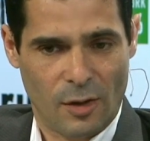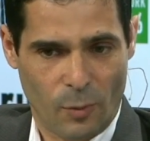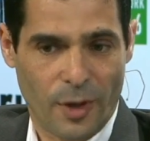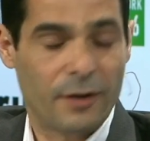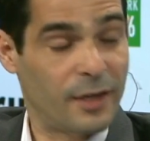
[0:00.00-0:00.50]

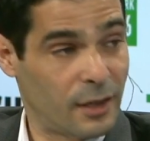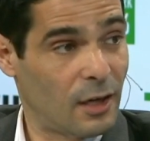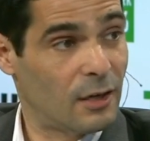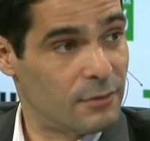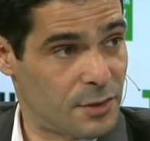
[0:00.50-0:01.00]
were and
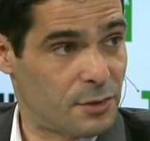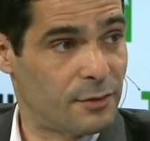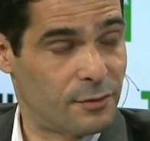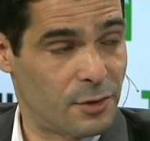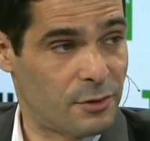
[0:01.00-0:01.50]
are
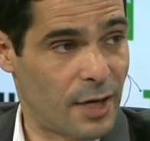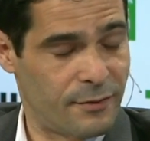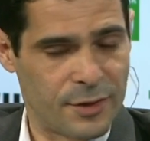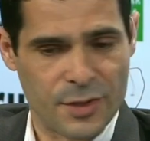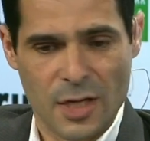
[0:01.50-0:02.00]
reserved for
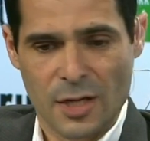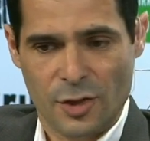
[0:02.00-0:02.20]
drivers.